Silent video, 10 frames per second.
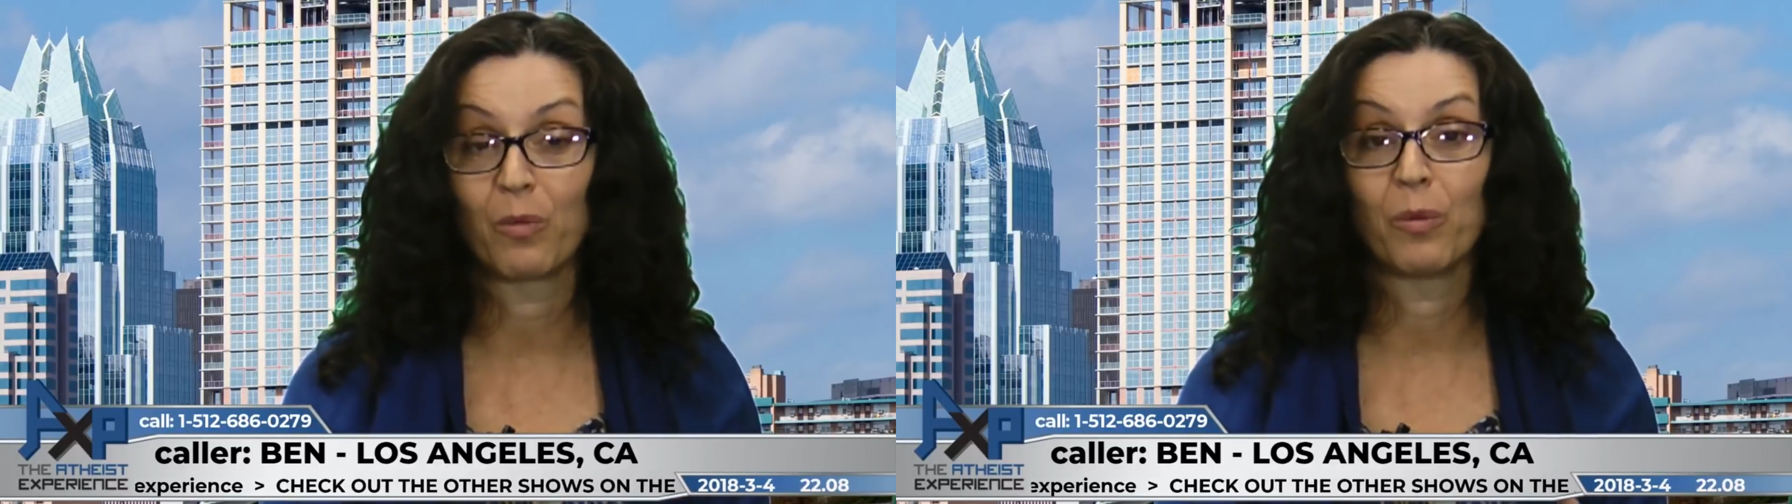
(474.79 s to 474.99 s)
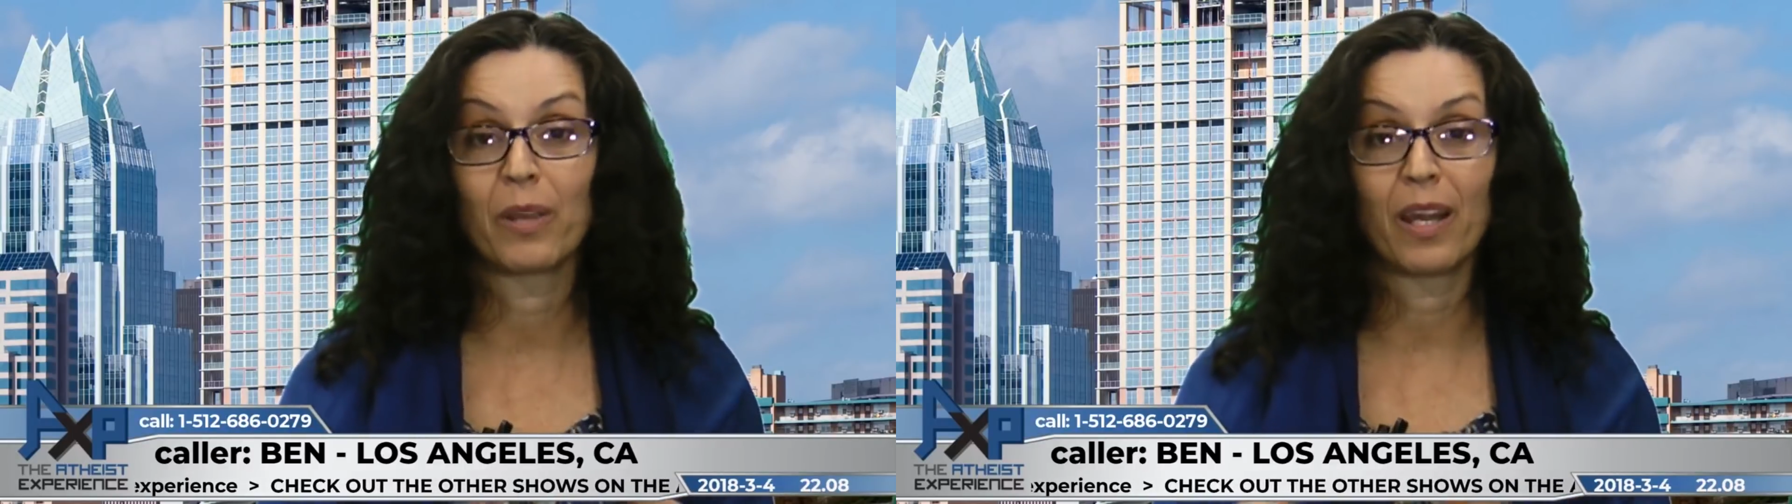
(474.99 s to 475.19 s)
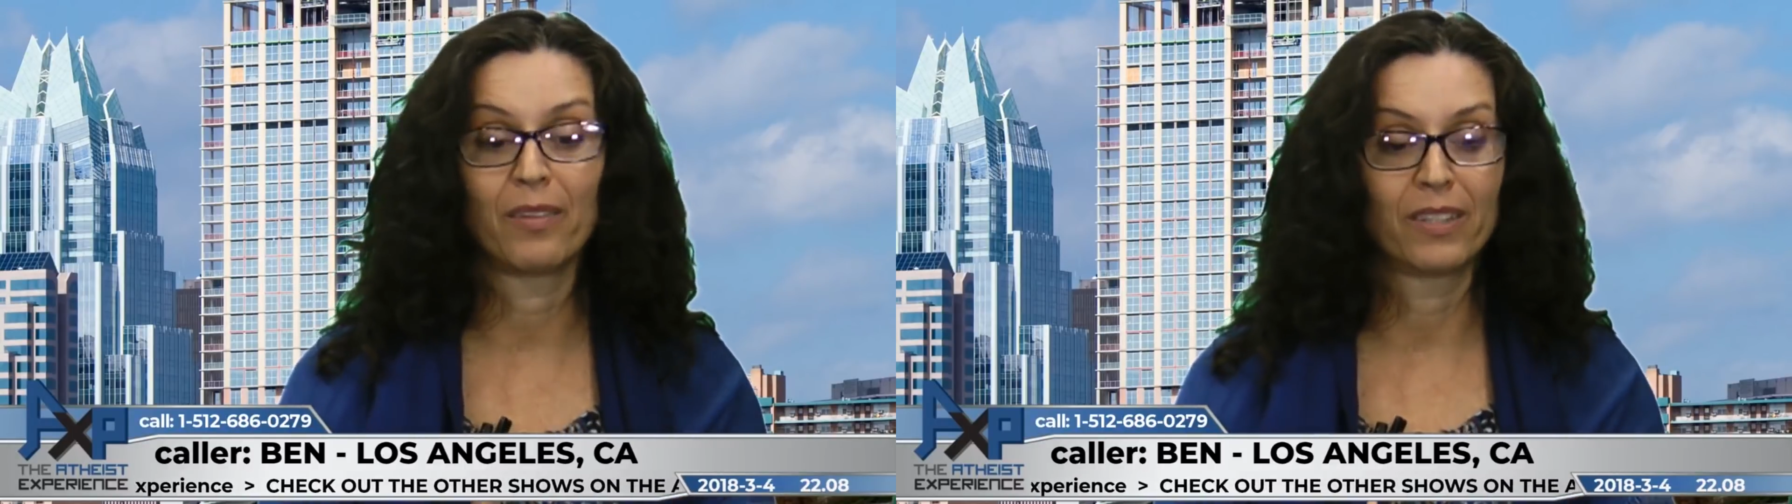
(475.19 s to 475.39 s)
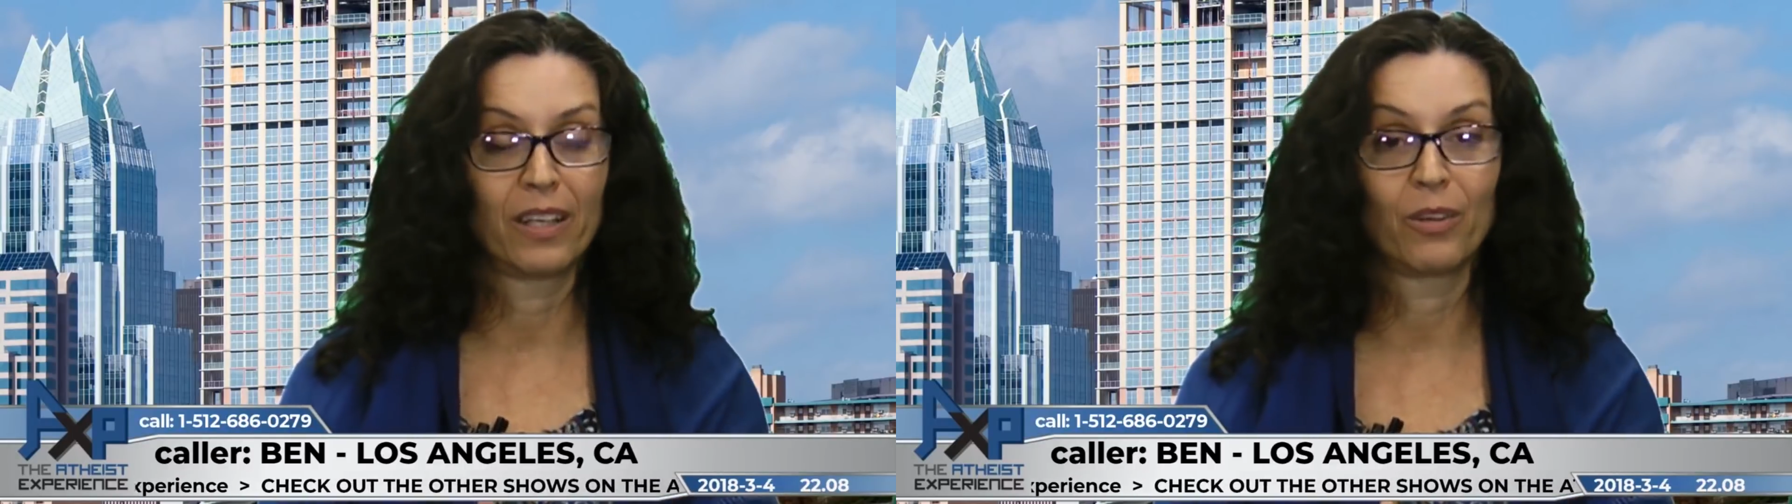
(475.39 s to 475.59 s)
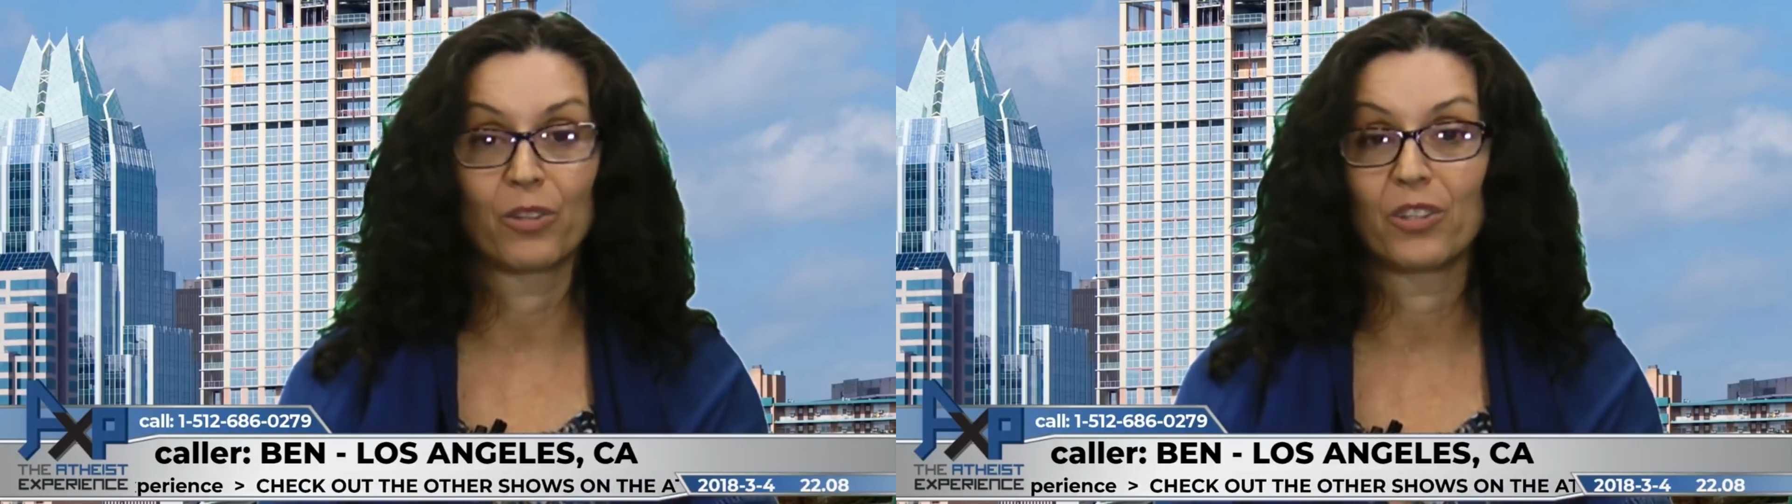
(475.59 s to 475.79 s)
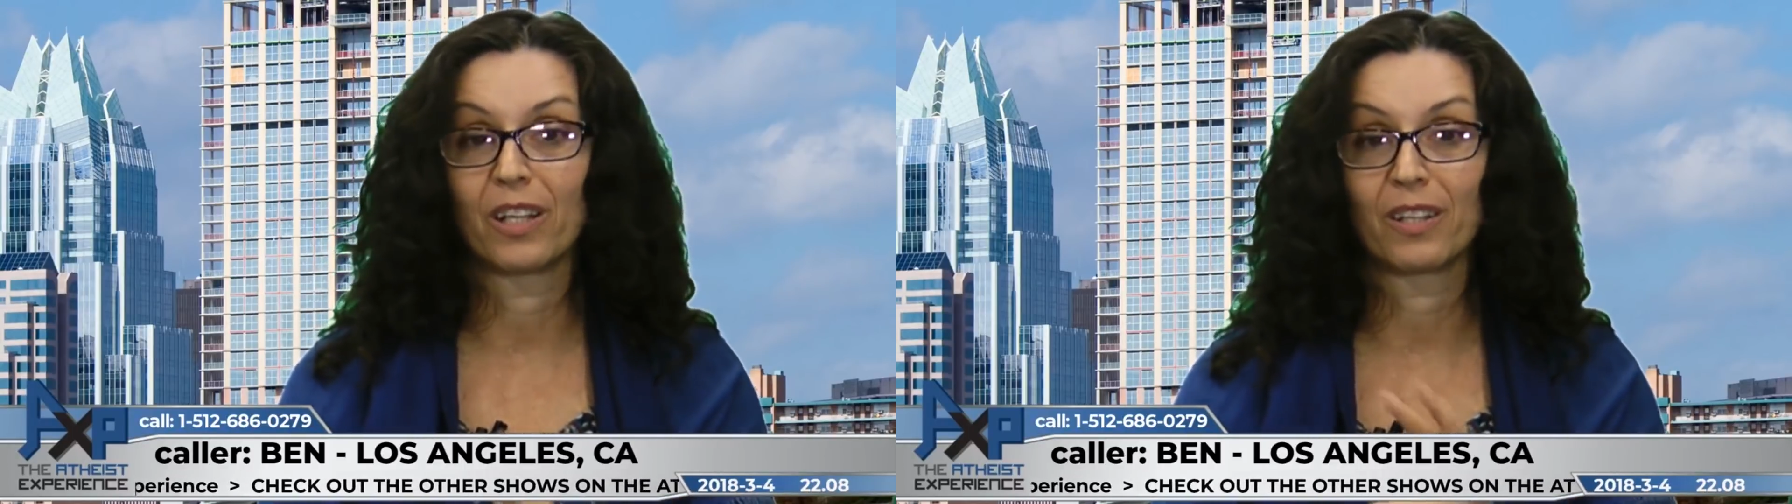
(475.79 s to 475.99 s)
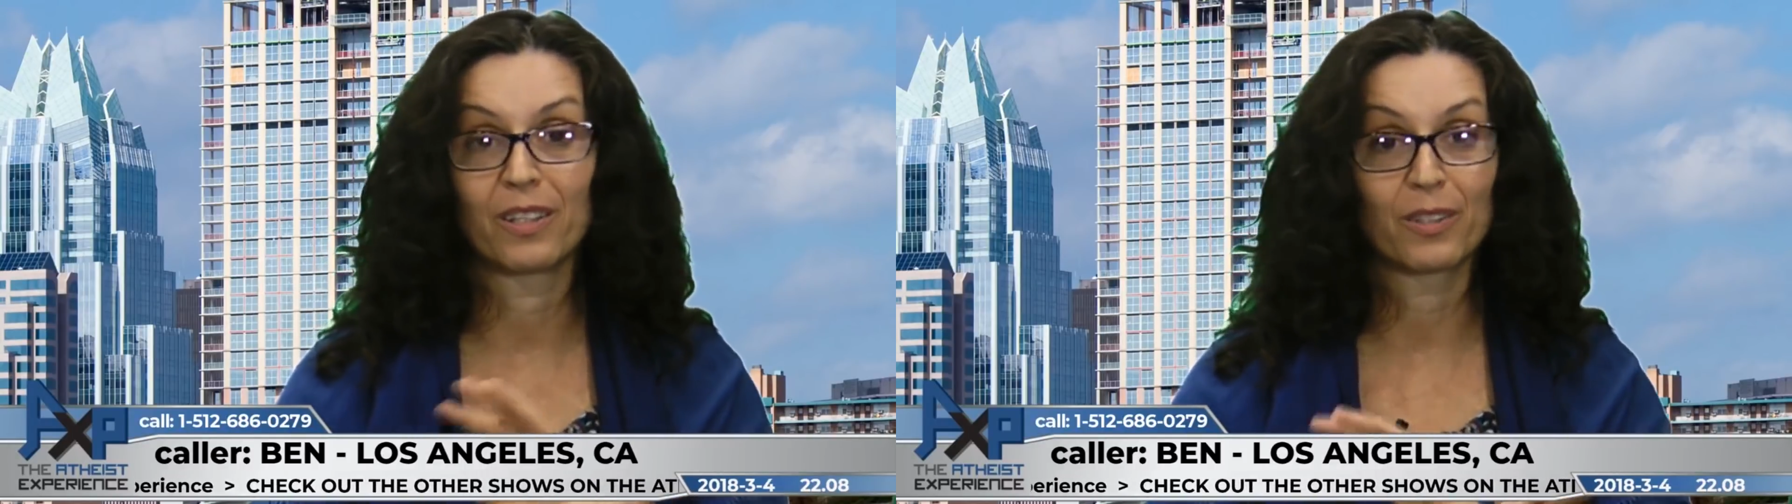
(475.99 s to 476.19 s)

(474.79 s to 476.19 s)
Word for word: Like, what we have today in Christianity